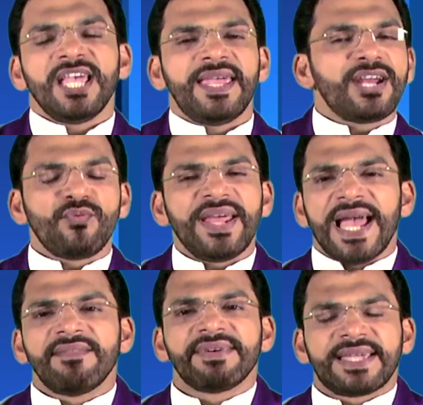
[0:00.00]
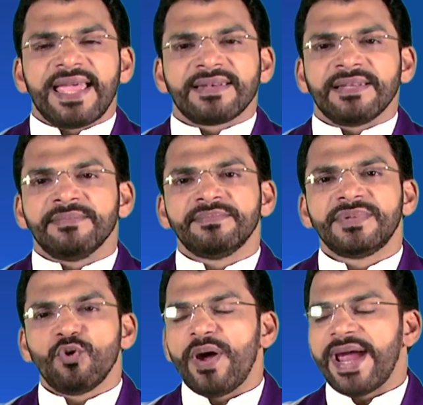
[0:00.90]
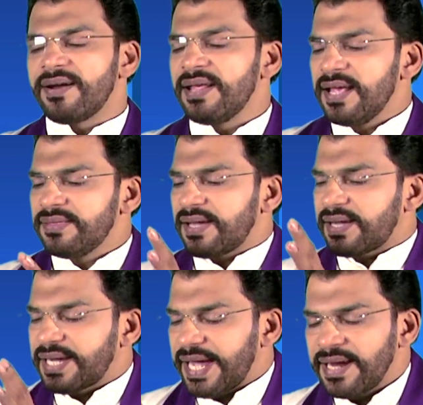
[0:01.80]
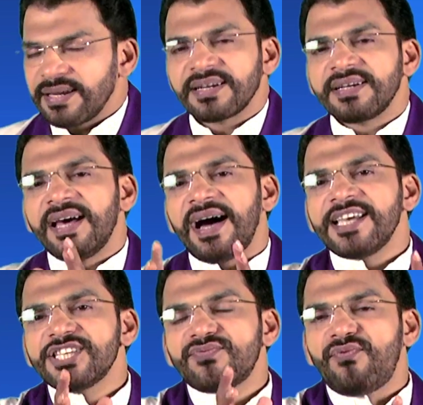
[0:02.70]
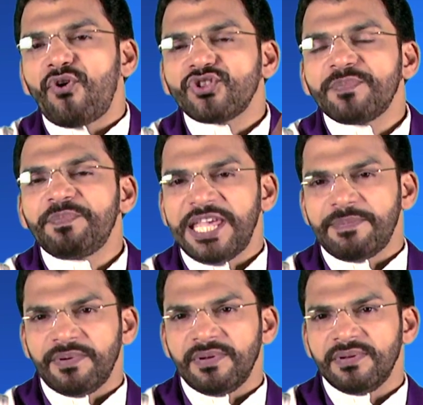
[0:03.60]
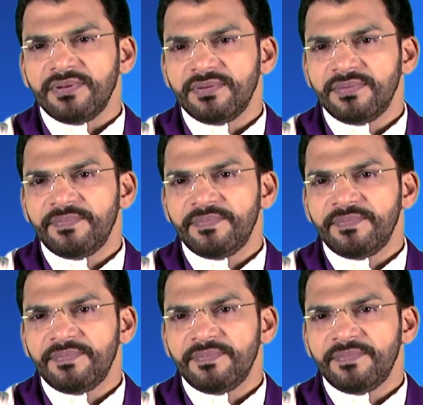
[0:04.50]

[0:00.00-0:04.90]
Here we have a kingdom where the king dies for the people.